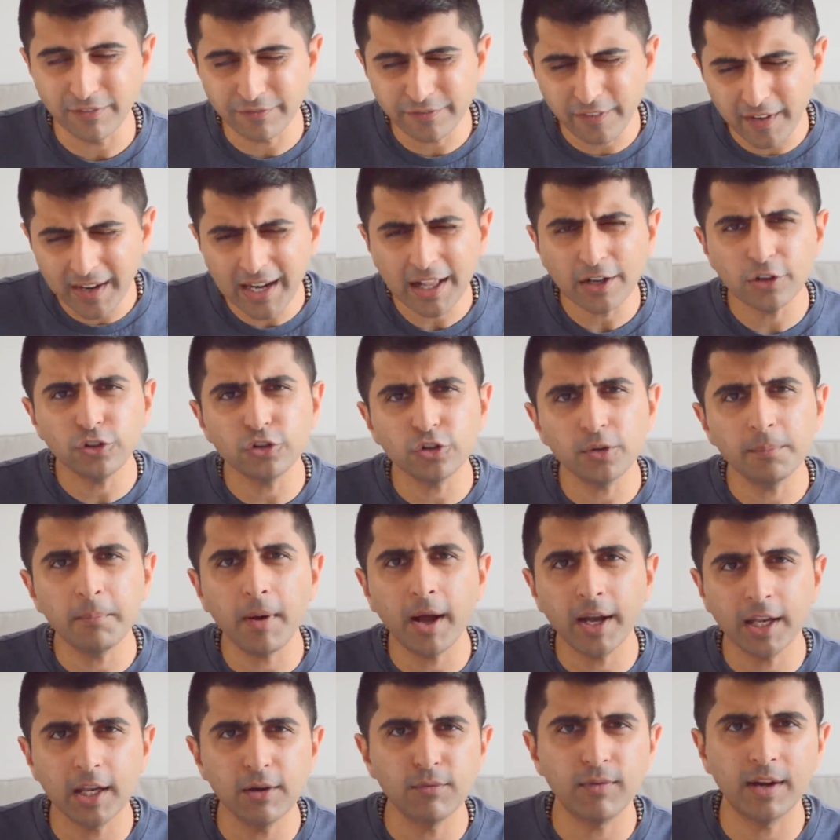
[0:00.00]
Financial
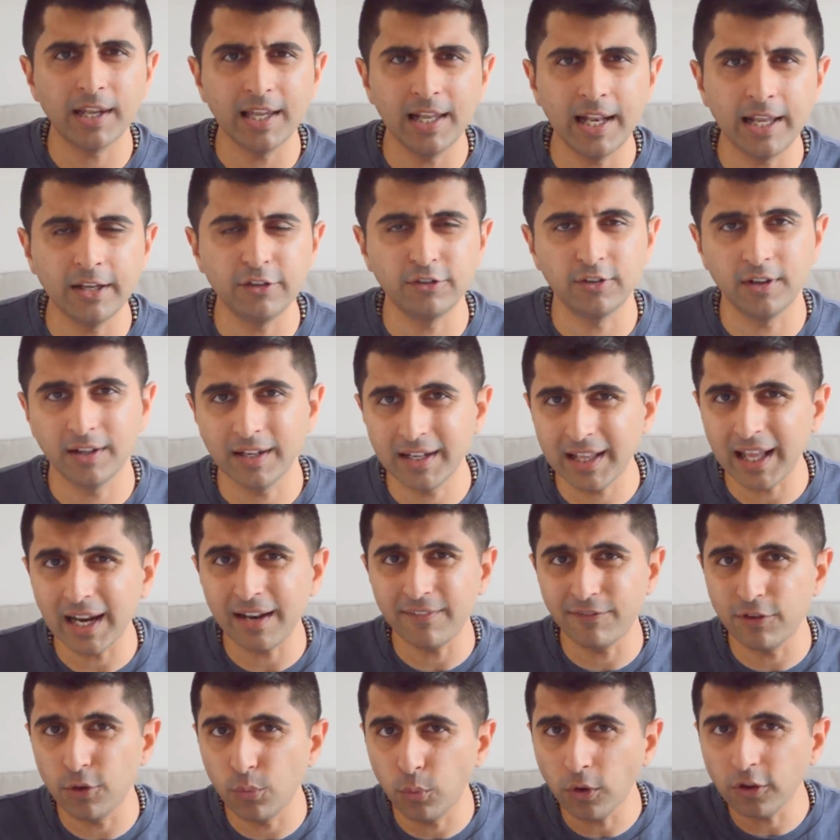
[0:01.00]
market regulation. Again,
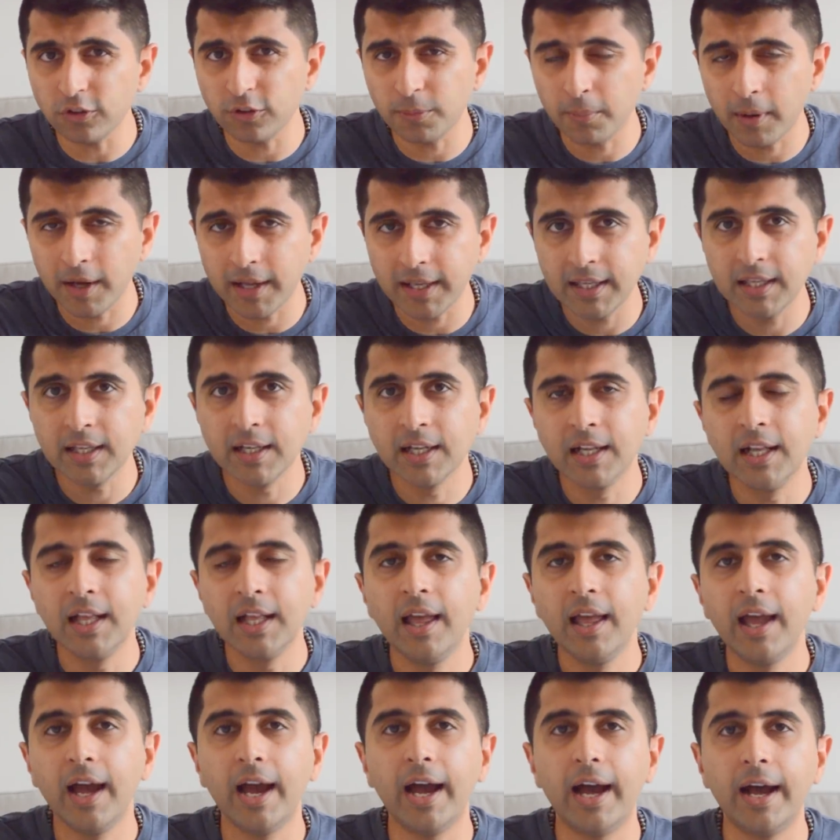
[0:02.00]
if you watch my
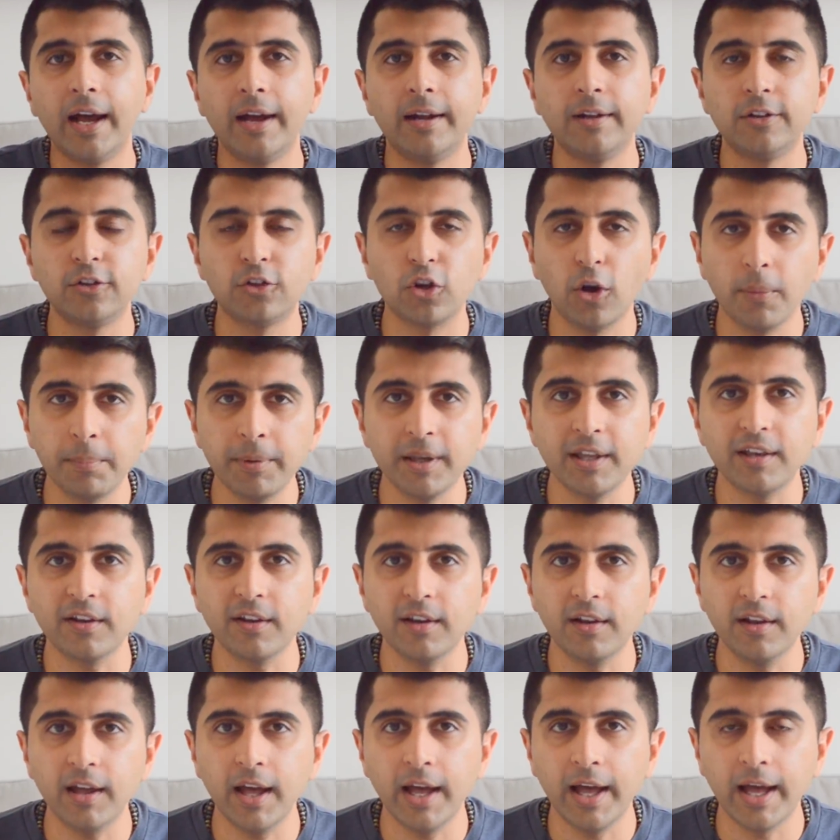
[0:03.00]

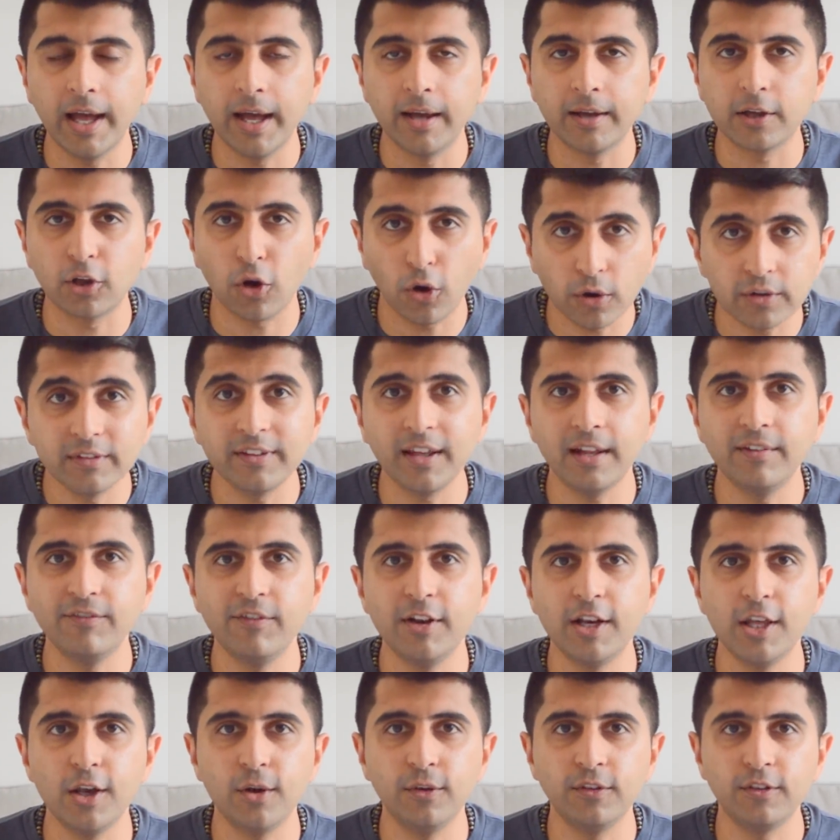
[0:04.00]
content
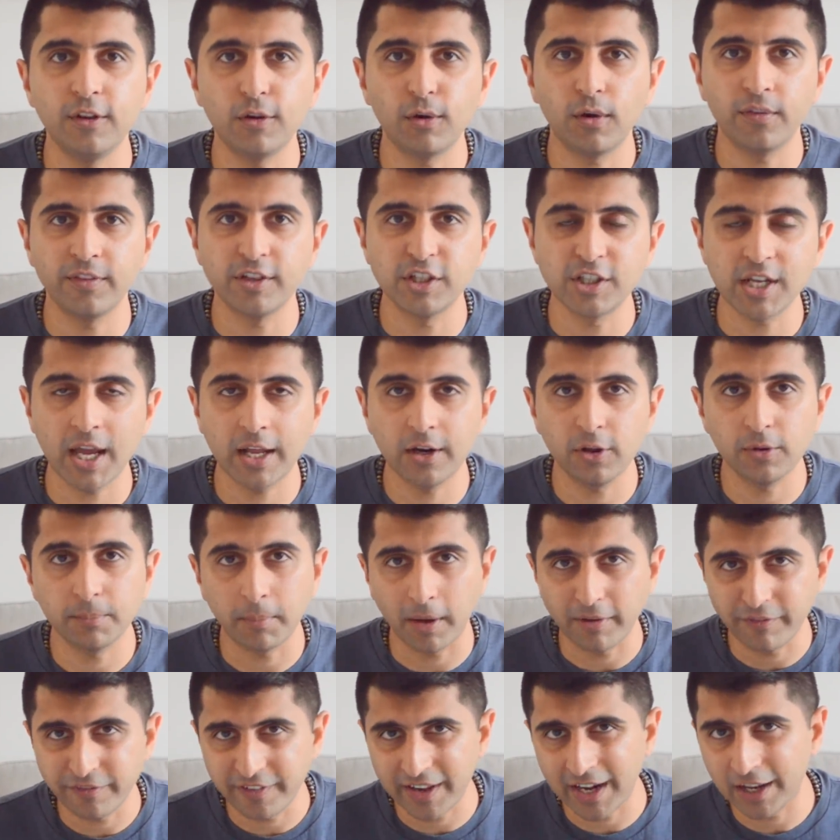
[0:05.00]
videos here on the channel,
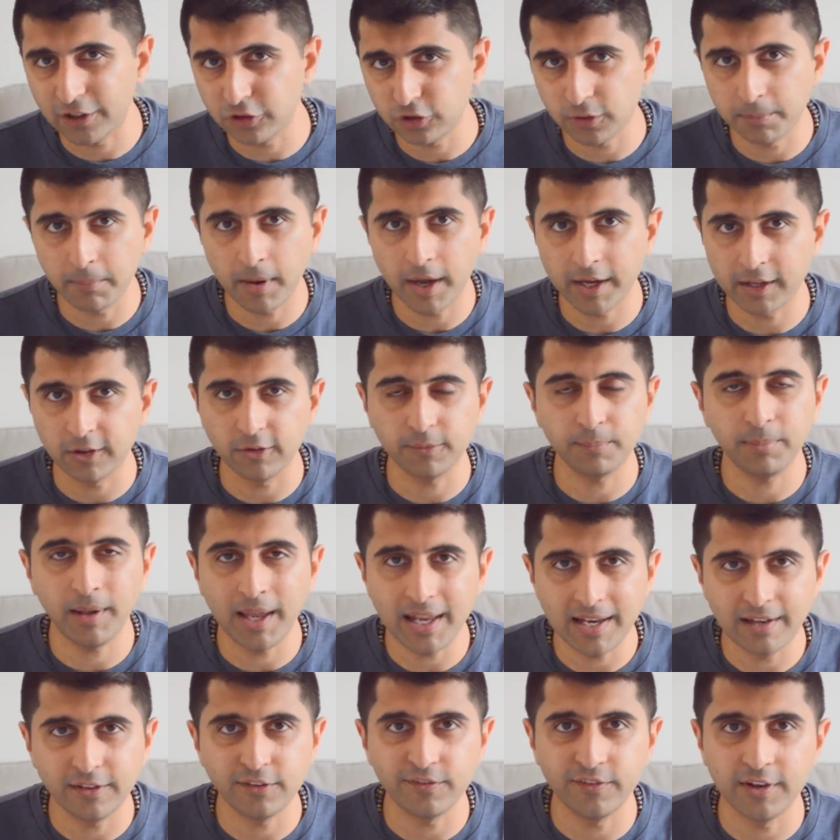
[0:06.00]
my financial markets
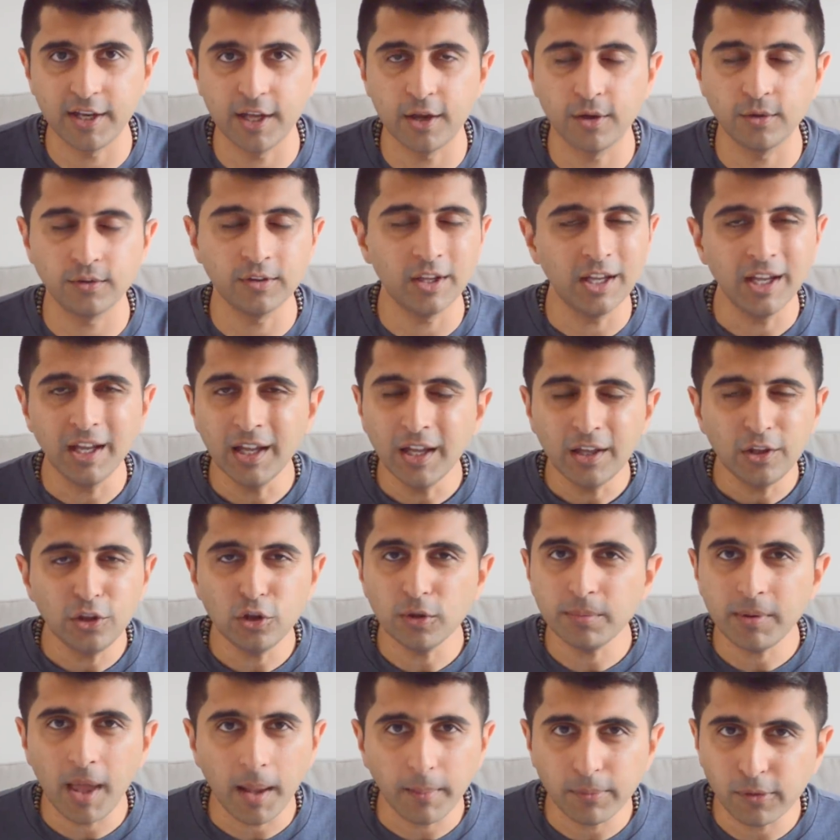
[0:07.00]
playlist videos,
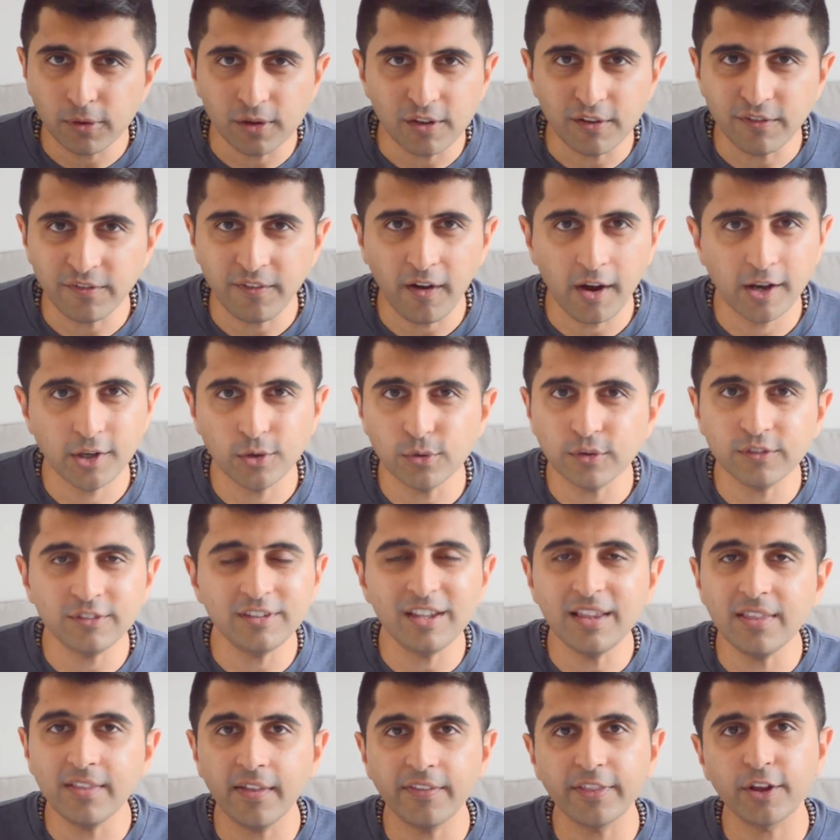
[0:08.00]
you'll be absolutely fine. You'll
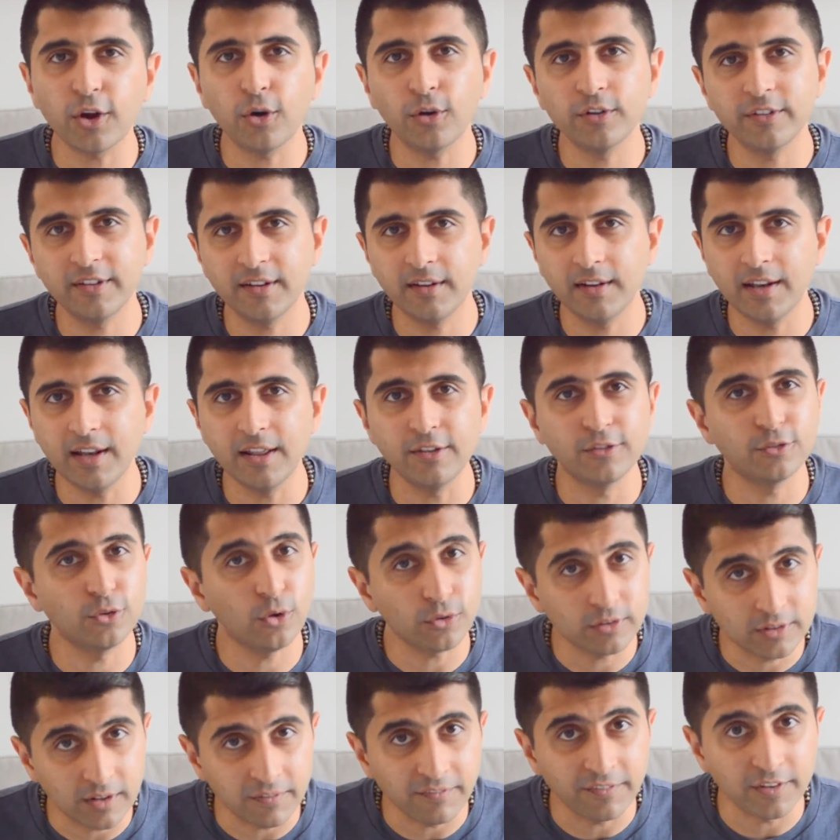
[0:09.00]
see that the content is
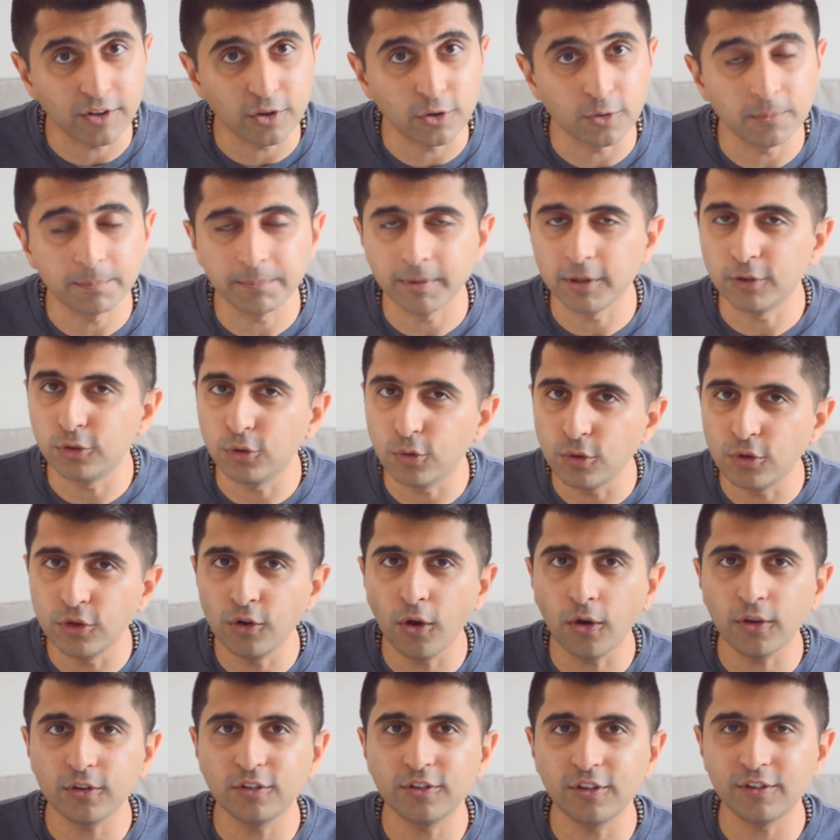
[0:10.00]
not difficult, but do
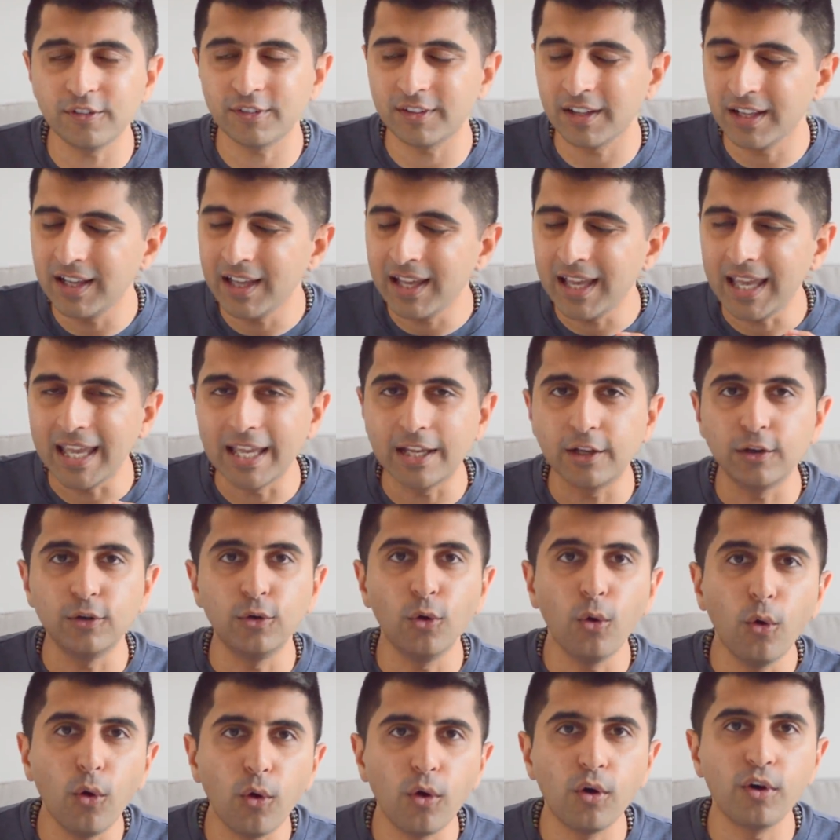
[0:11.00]
not just
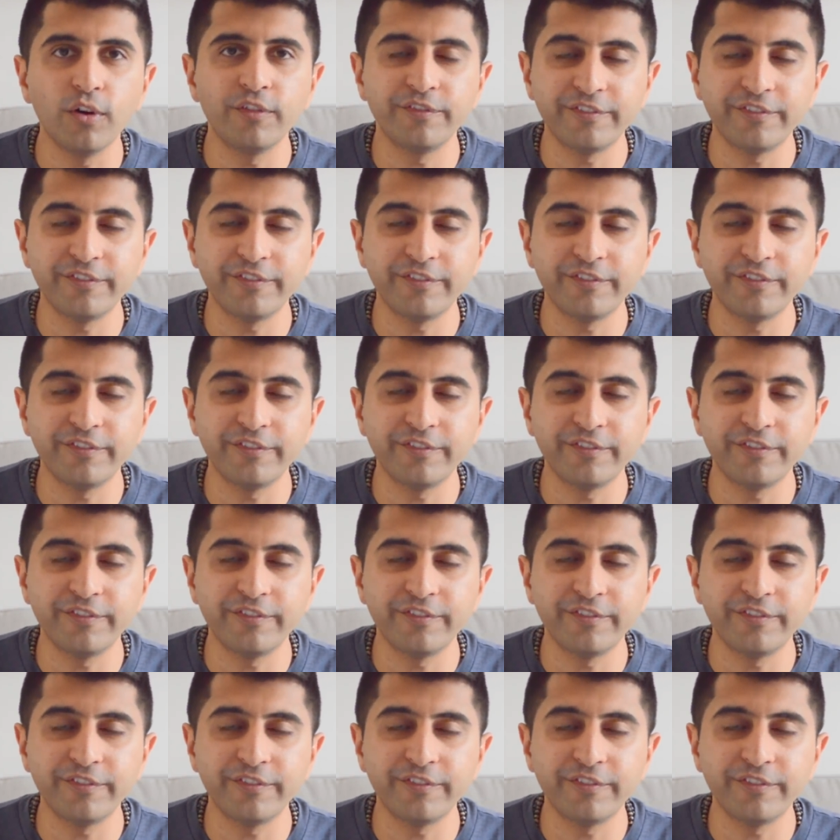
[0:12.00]
ignore